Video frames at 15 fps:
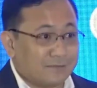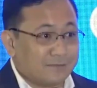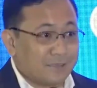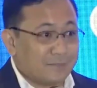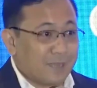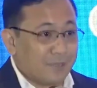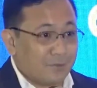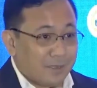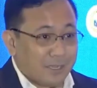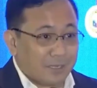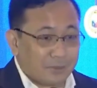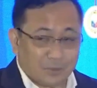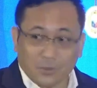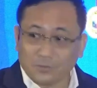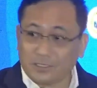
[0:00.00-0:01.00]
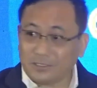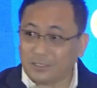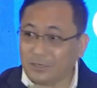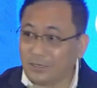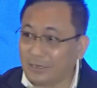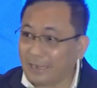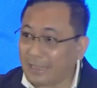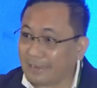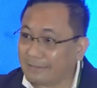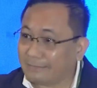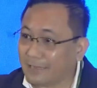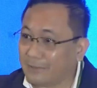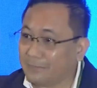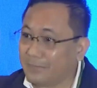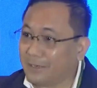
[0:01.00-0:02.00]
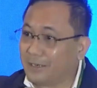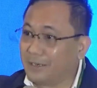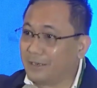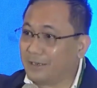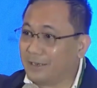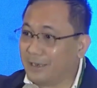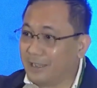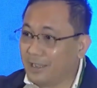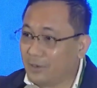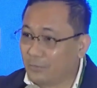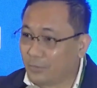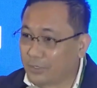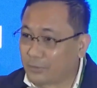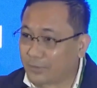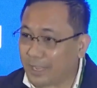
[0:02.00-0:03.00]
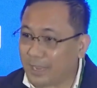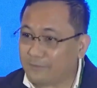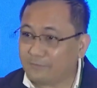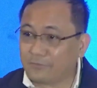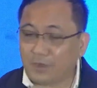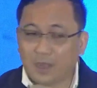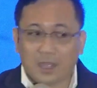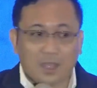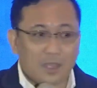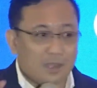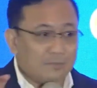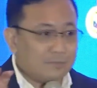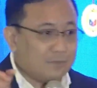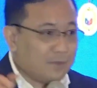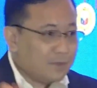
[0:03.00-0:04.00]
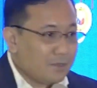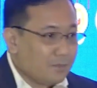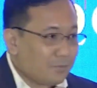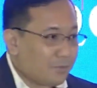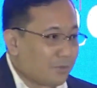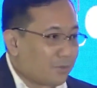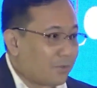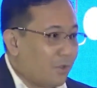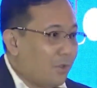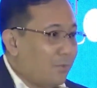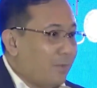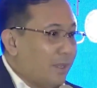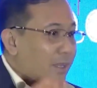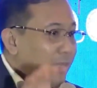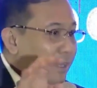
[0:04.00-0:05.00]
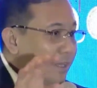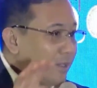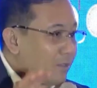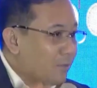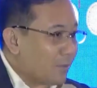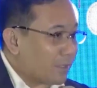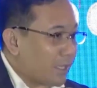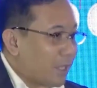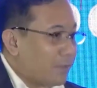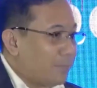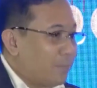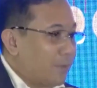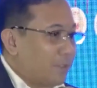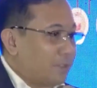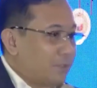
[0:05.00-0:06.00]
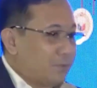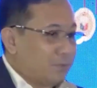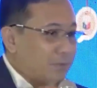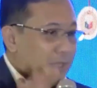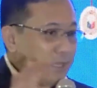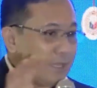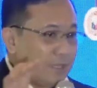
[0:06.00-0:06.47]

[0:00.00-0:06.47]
They manually encoded the airline number, where you came from, where you're going, what airport you